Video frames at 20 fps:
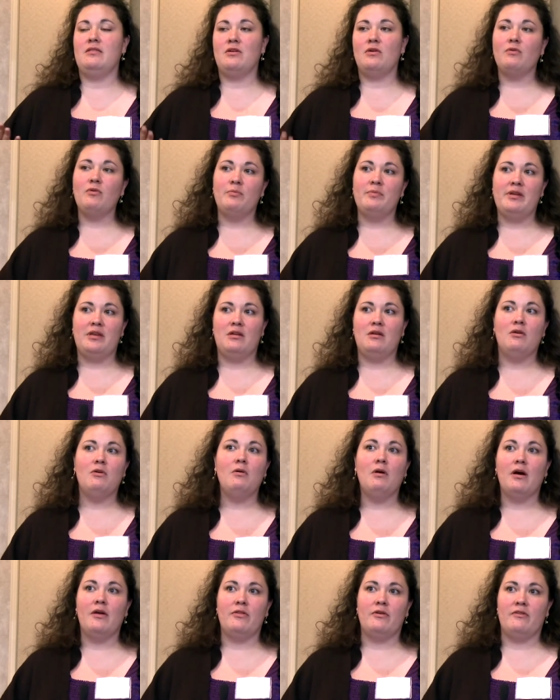There will be
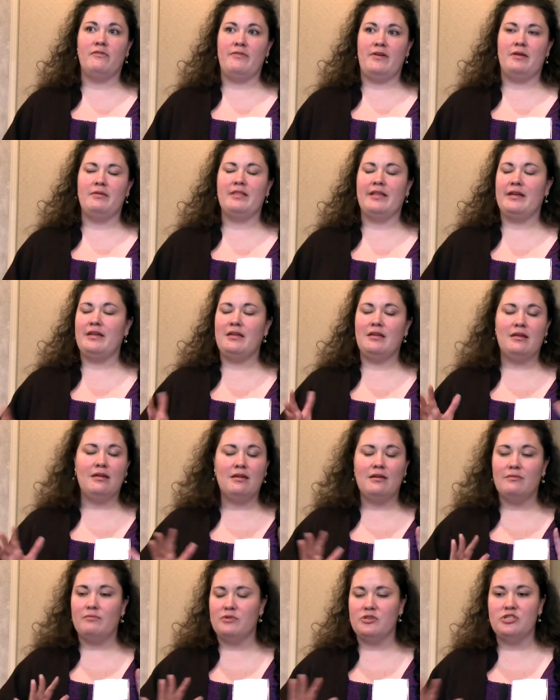no other family. Like,
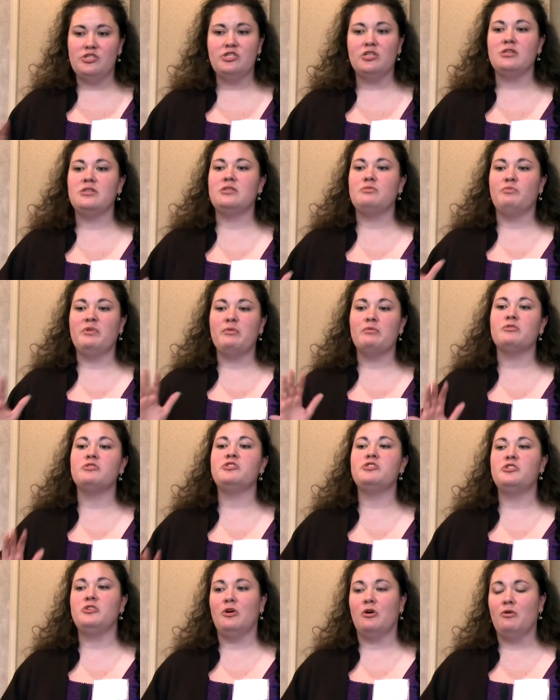it, it was just, we were
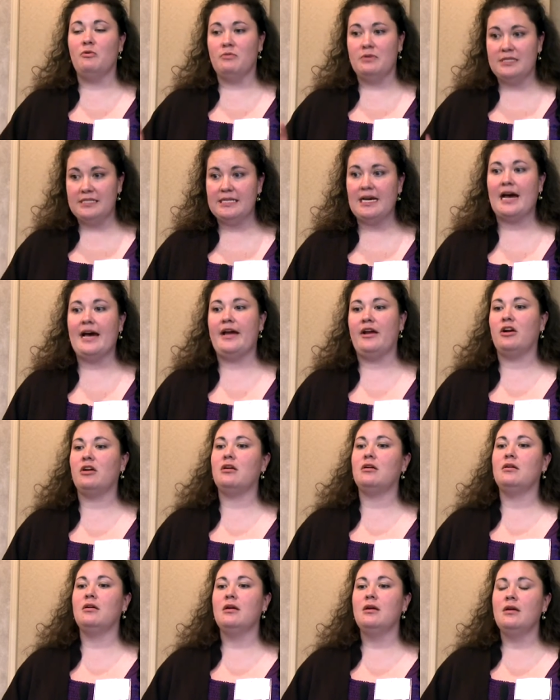so
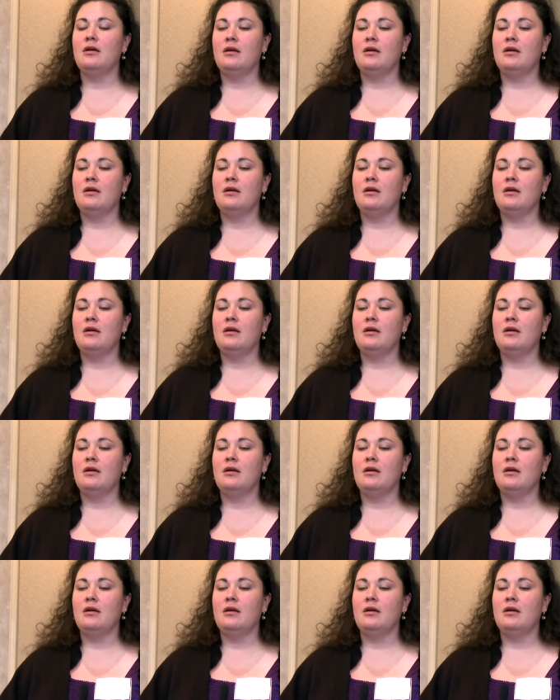dire.